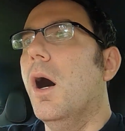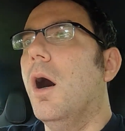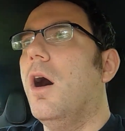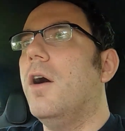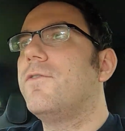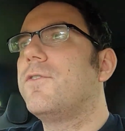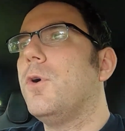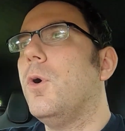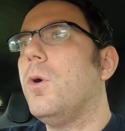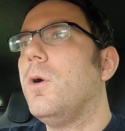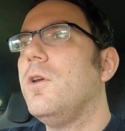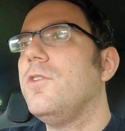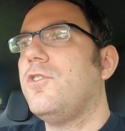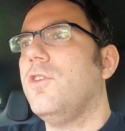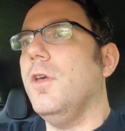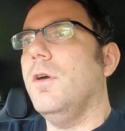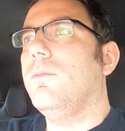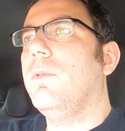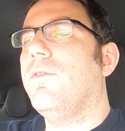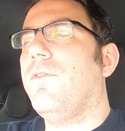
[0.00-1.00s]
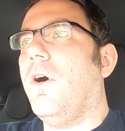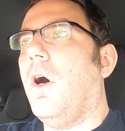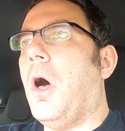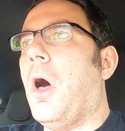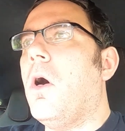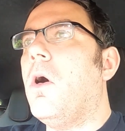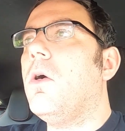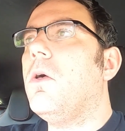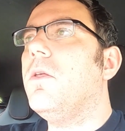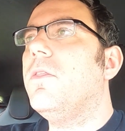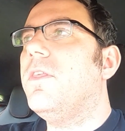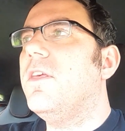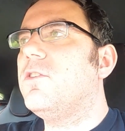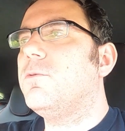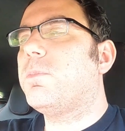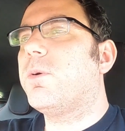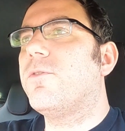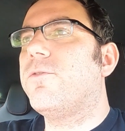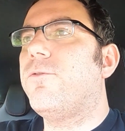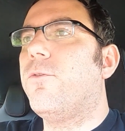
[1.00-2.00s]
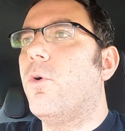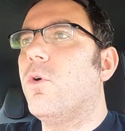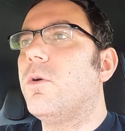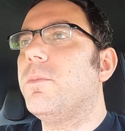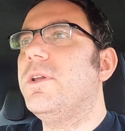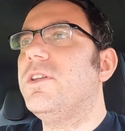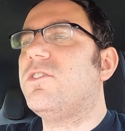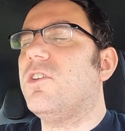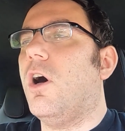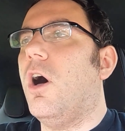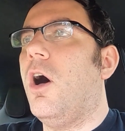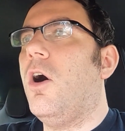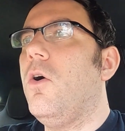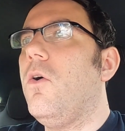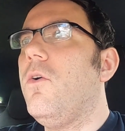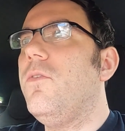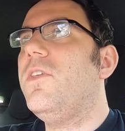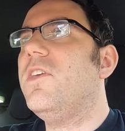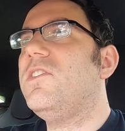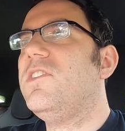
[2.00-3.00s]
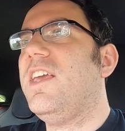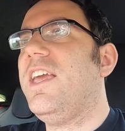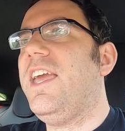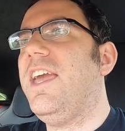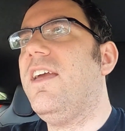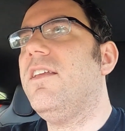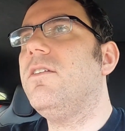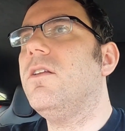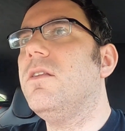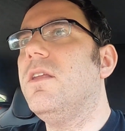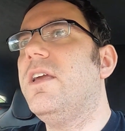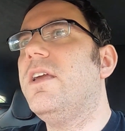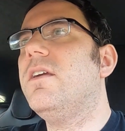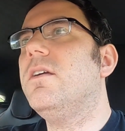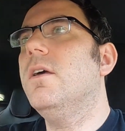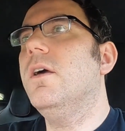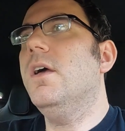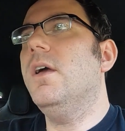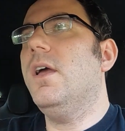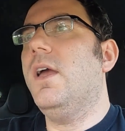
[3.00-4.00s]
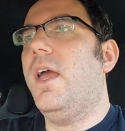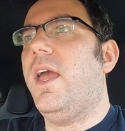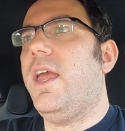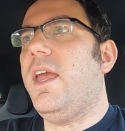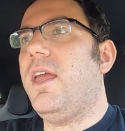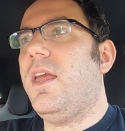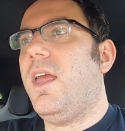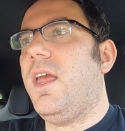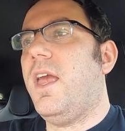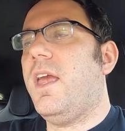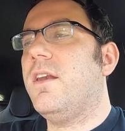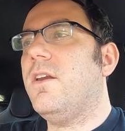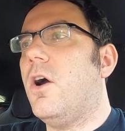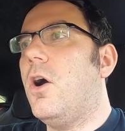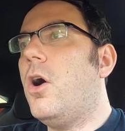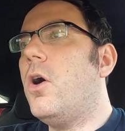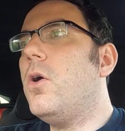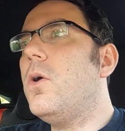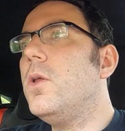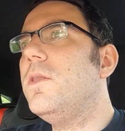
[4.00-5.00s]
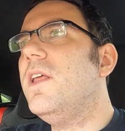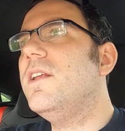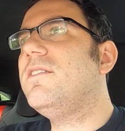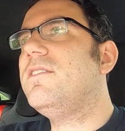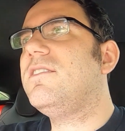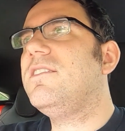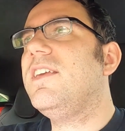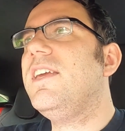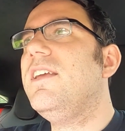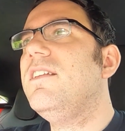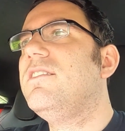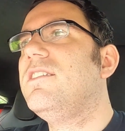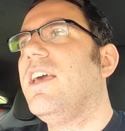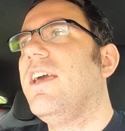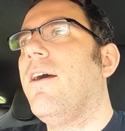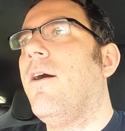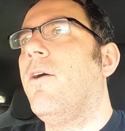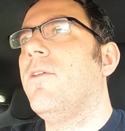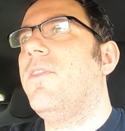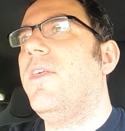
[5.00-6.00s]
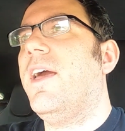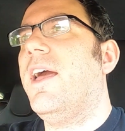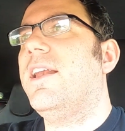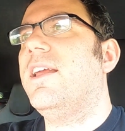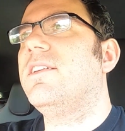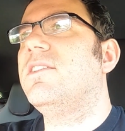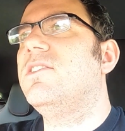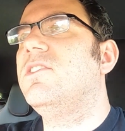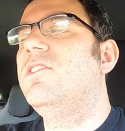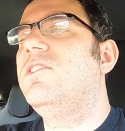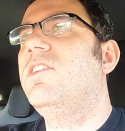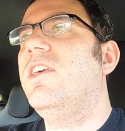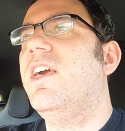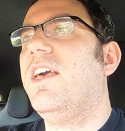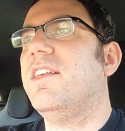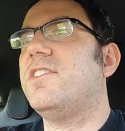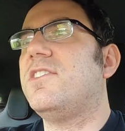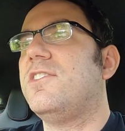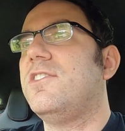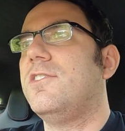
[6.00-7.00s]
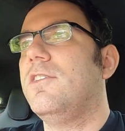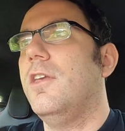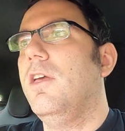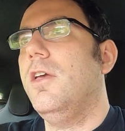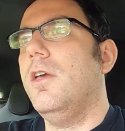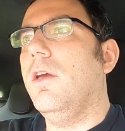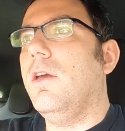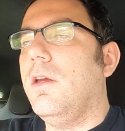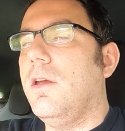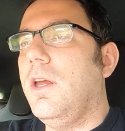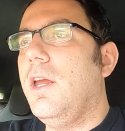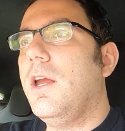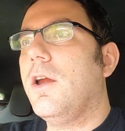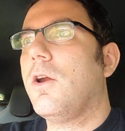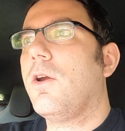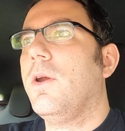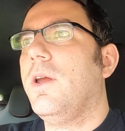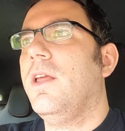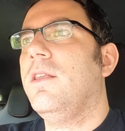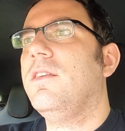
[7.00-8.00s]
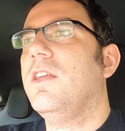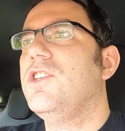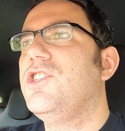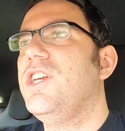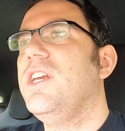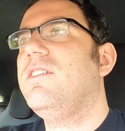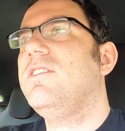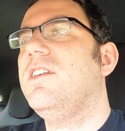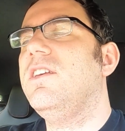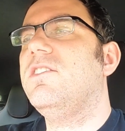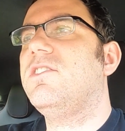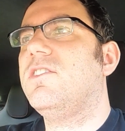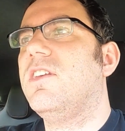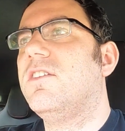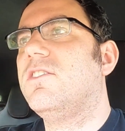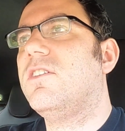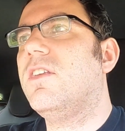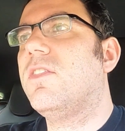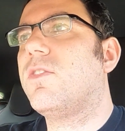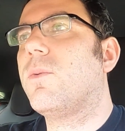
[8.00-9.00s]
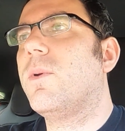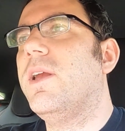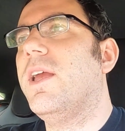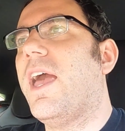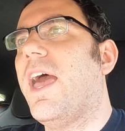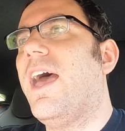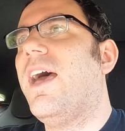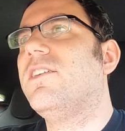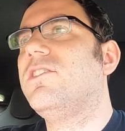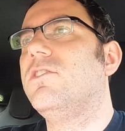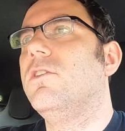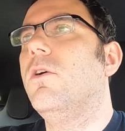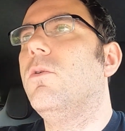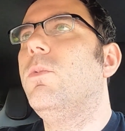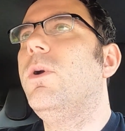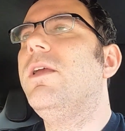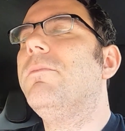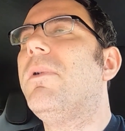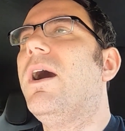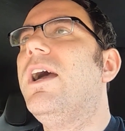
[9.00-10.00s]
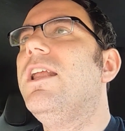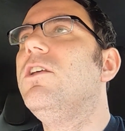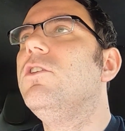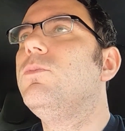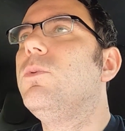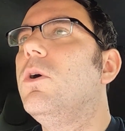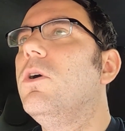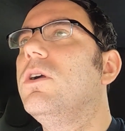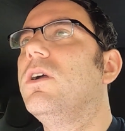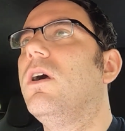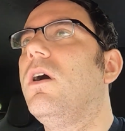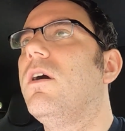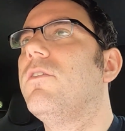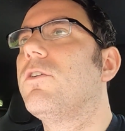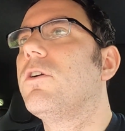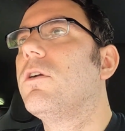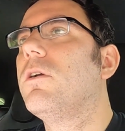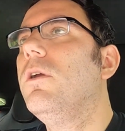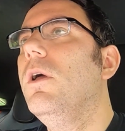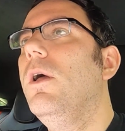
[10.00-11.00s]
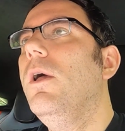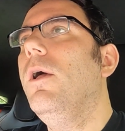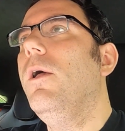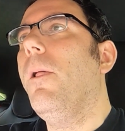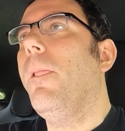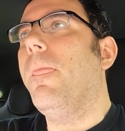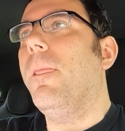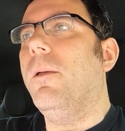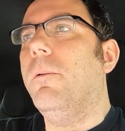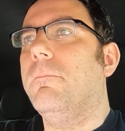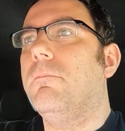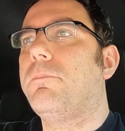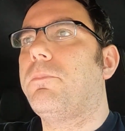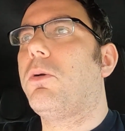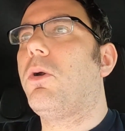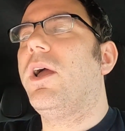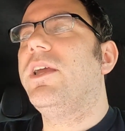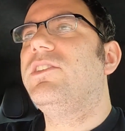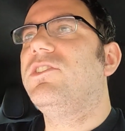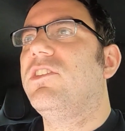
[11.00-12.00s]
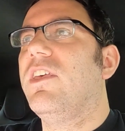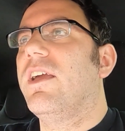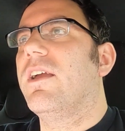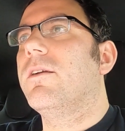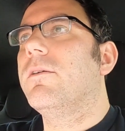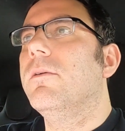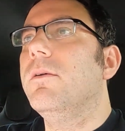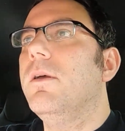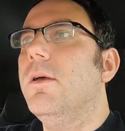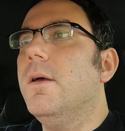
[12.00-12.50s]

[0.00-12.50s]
Of course, with all of this performance, all of this handling, and all the detail that exists here in the GT63S, we might as well cover pricing.